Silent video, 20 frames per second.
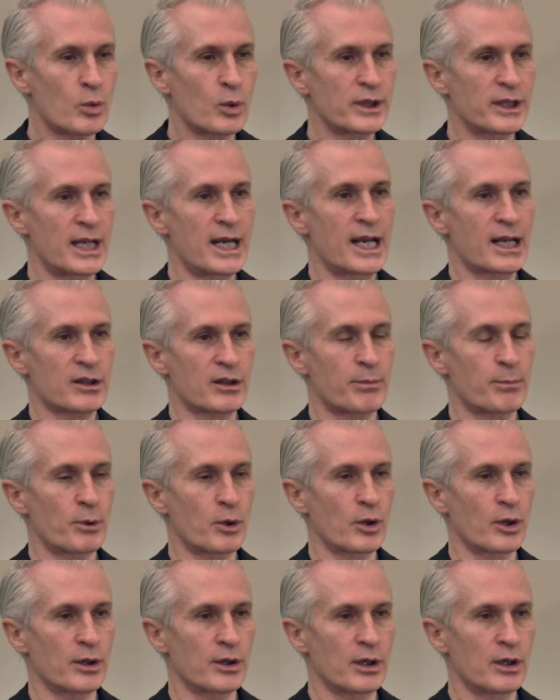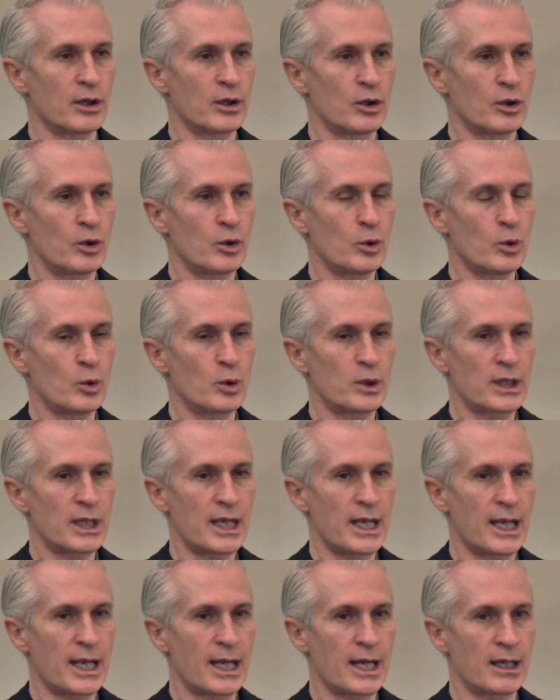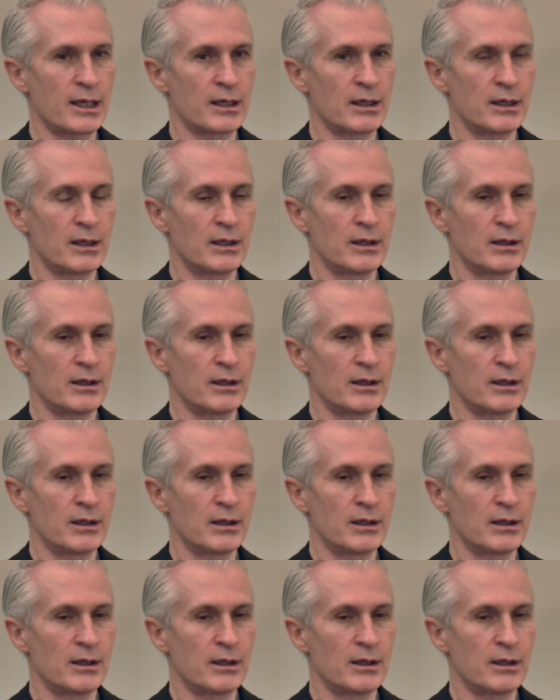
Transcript: with an expert who can